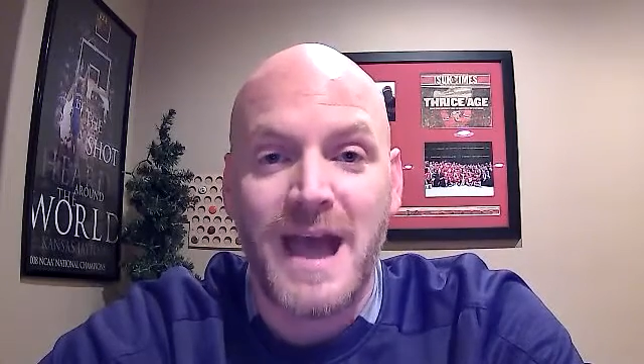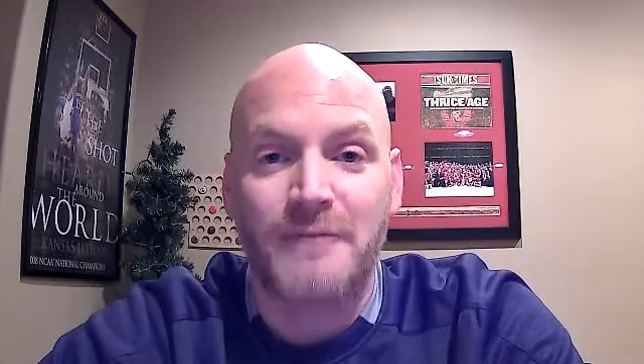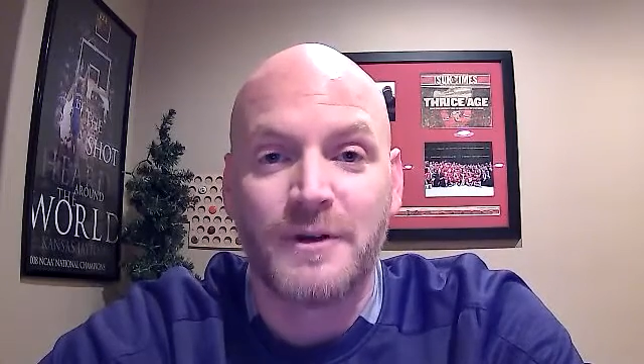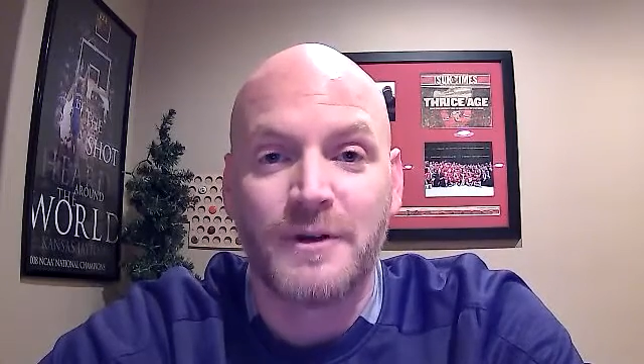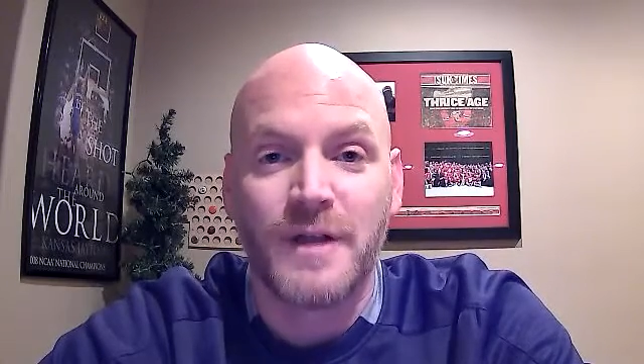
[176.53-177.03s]

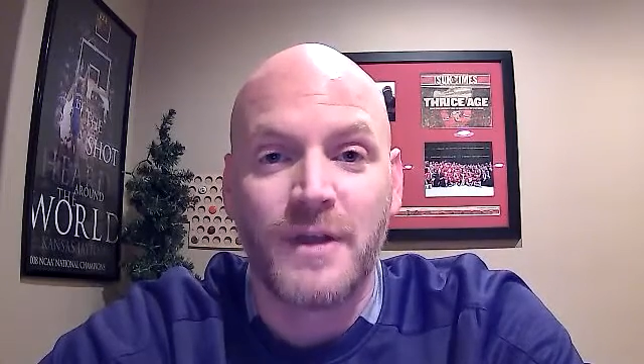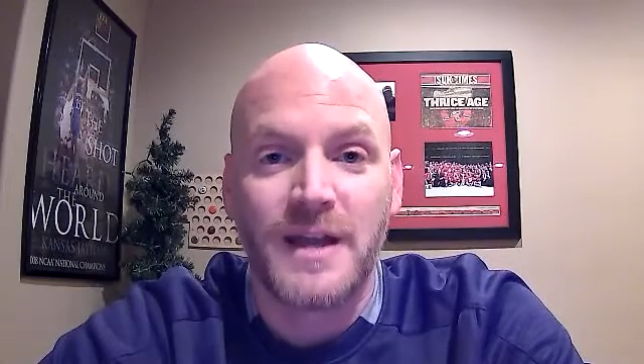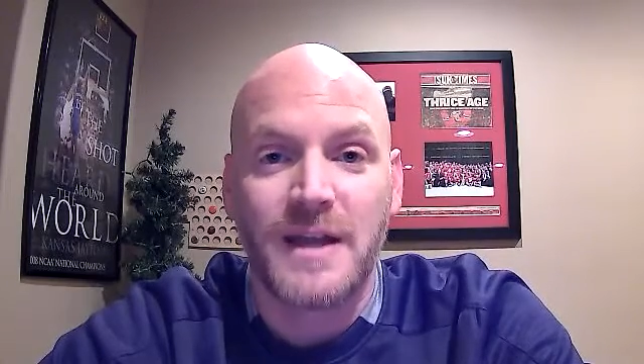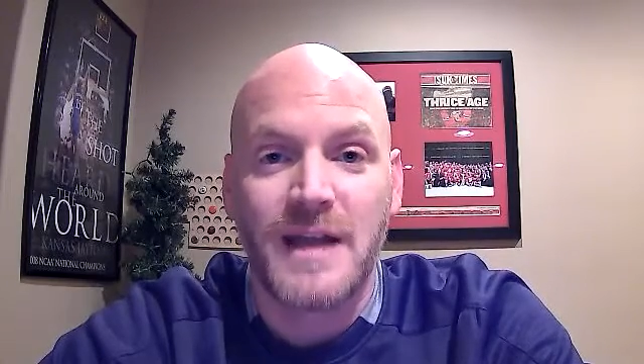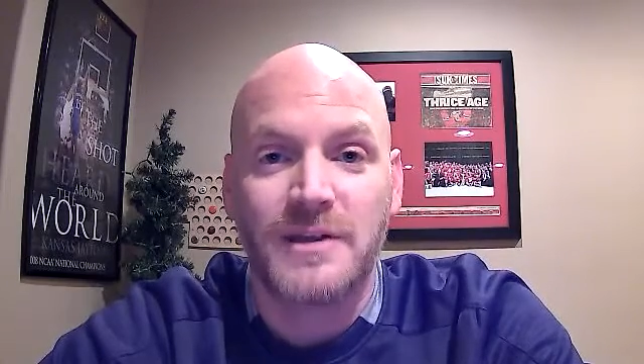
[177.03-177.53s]
afternoon on the
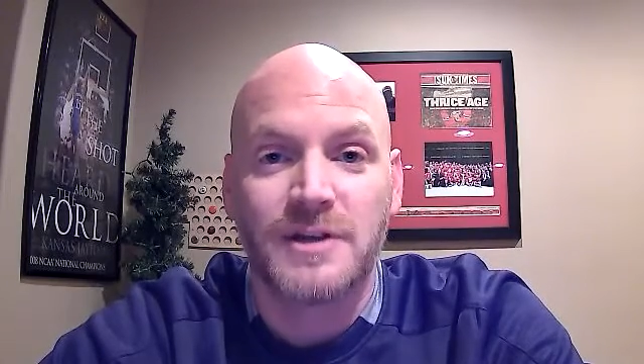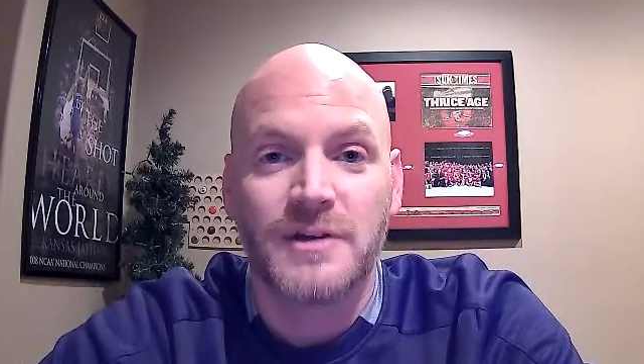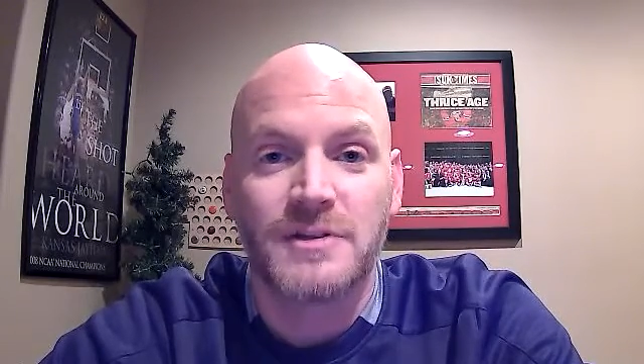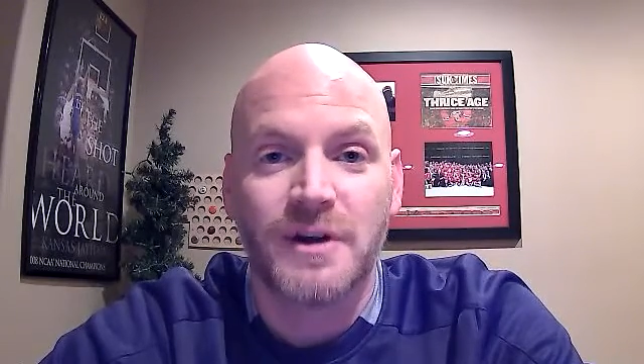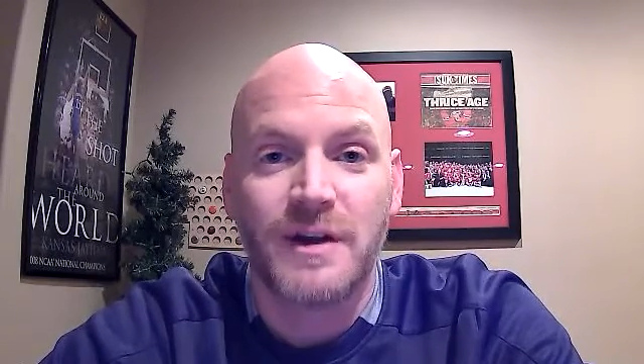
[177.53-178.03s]
Nick Hanley
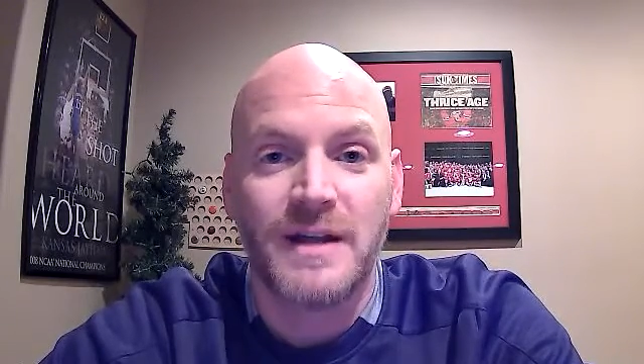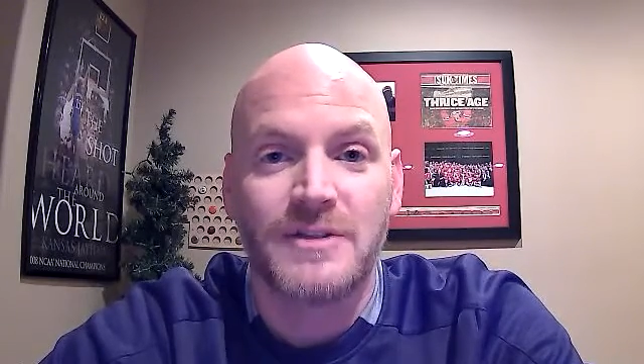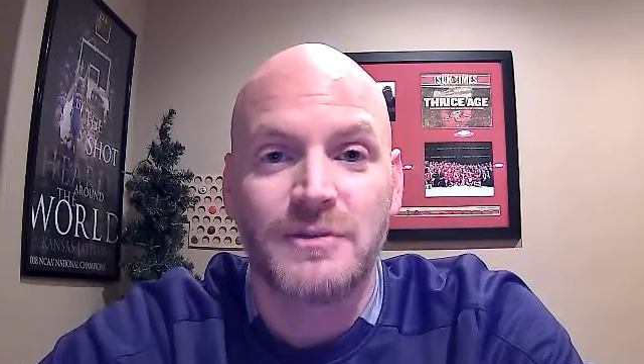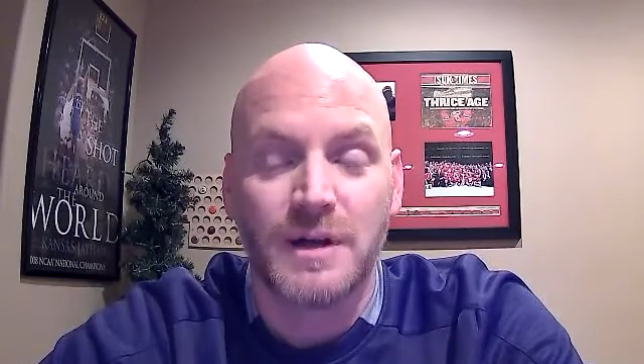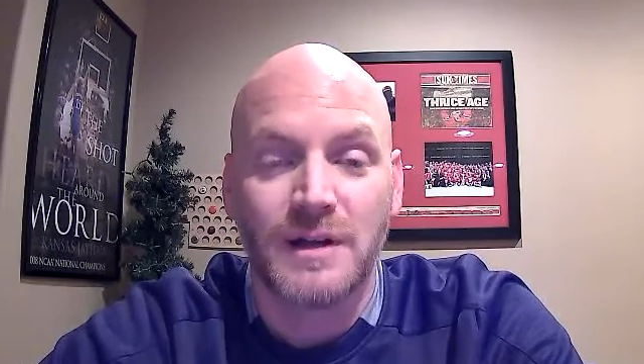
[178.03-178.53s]
Show starting
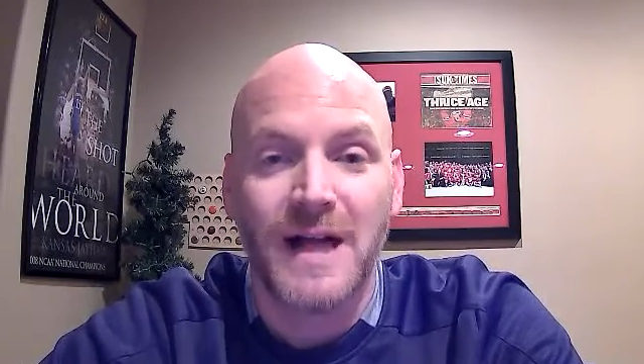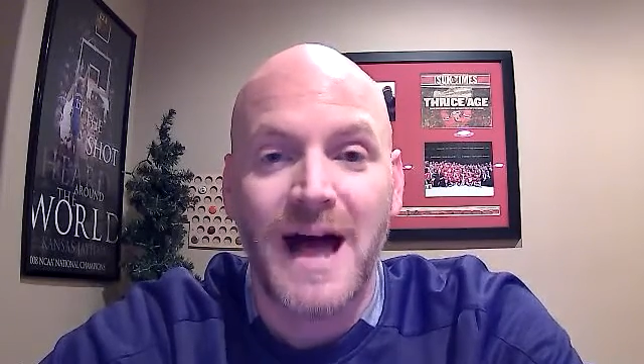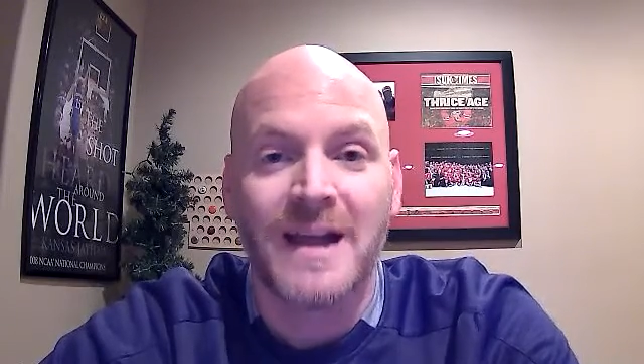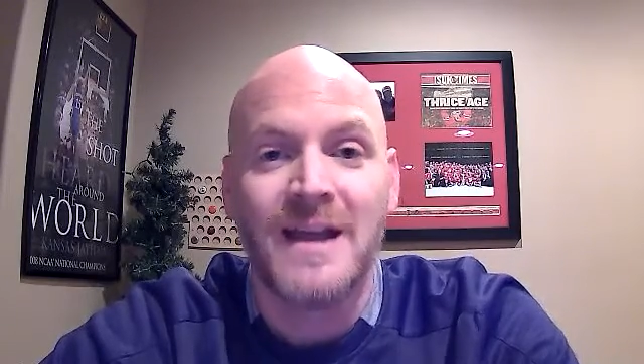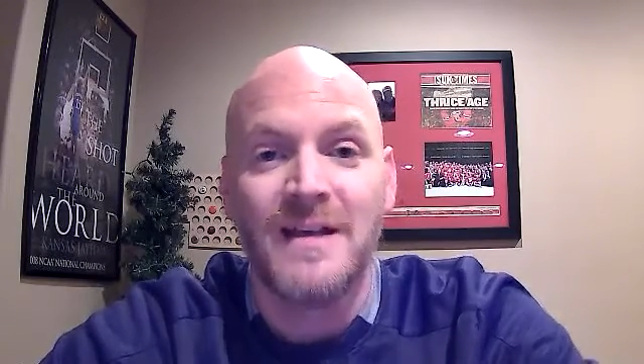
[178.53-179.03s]
at 2
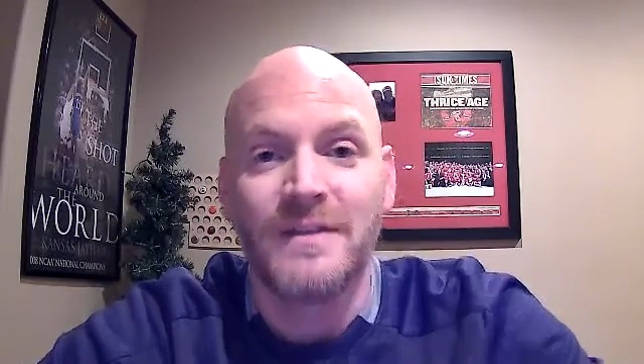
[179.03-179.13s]
o'clock.